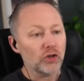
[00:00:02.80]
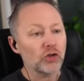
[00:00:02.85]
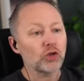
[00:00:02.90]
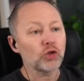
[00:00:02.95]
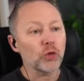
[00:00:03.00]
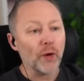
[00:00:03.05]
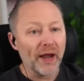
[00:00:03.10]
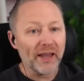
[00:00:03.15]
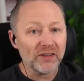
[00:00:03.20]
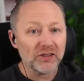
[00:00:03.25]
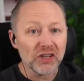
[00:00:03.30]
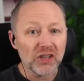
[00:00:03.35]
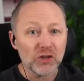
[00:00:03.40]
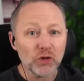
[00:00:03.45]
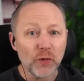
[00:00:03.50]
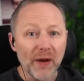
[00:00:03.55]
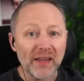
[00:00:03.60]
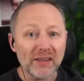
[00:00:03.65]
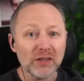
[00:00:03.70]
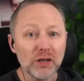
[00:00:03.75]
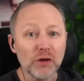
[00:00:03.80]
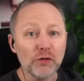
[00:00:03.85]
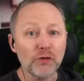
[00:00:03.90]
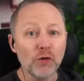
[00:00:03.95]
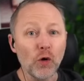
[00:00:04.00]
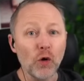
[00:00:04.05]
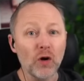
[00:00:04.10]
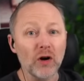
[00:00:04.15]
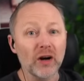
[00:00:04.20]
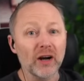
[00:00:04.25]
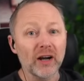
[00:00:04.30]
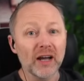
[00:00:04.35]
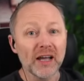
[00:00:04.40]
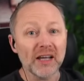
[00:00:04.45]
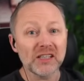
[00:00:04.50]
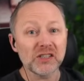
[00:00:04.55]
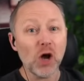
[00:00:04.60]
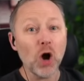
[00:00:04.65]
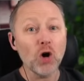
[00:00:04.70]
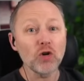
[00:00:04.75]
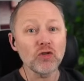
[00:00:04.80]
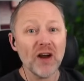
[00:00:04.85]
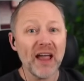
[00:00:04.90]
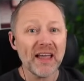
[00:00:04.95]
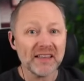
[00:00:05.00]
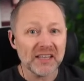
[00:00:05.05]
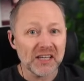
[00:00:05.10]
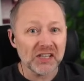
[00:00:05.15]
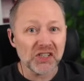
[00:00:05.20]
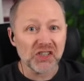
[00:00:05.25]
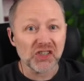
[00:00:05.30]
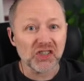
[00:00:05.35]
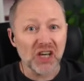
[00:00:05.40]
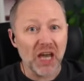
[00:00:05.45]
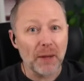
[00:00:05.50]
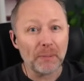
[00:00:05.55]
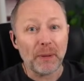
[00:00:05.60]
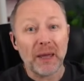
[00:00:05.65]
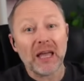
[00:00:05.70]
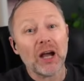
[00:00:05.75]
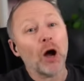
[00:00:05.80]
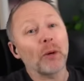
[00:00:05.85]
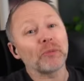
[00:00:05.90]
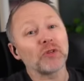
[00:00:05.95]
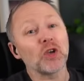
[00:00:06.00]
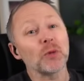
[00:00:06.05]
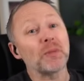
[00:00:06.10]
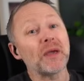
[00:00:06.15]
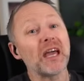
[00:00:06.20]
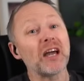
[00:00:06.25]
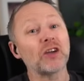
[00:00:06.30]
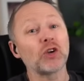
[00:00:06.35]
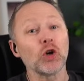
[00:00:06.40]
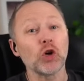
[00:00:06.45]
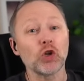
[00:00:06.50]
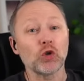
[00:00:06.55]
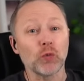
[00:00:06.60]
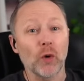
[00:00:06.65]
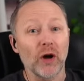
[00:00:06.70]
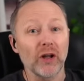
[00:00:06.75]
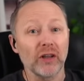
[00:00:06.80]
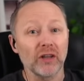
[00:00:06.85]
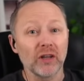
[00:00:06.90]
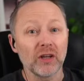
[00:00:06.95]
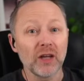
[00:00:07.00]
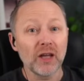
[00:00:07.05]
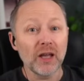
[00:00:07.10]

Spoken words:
2024 is already shaping up to be a good one.